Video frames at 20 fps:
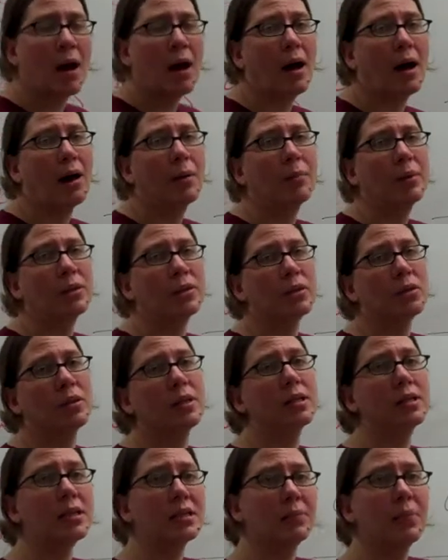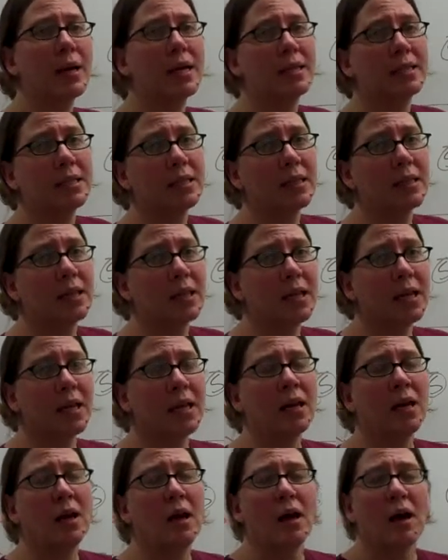And so this is
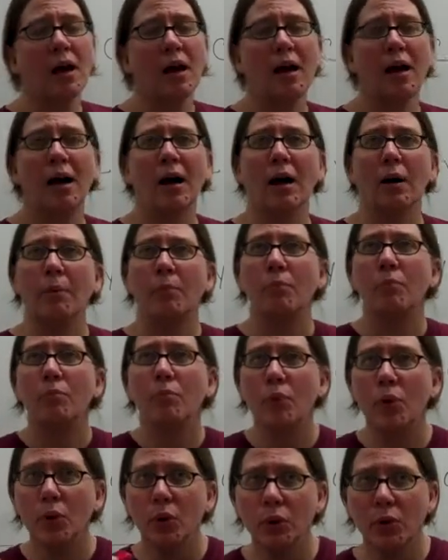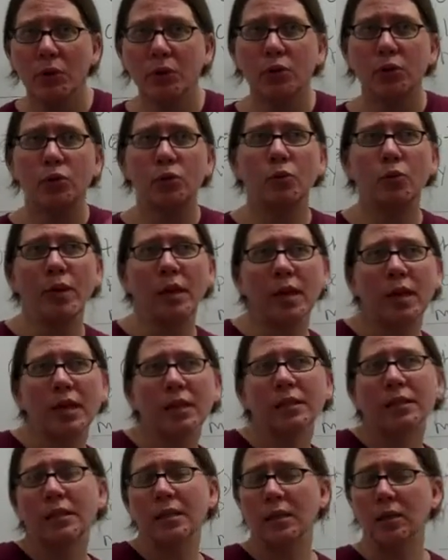basically mood
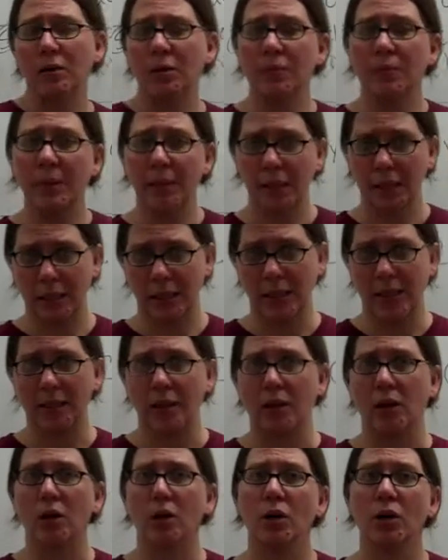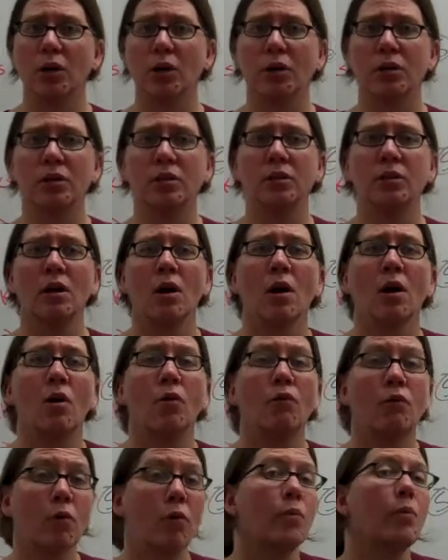swings and irritability that occurs
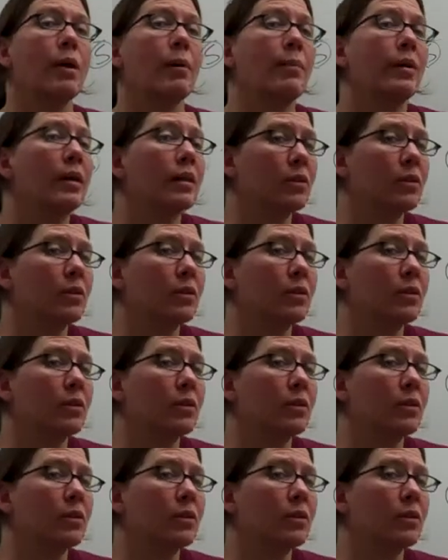for women.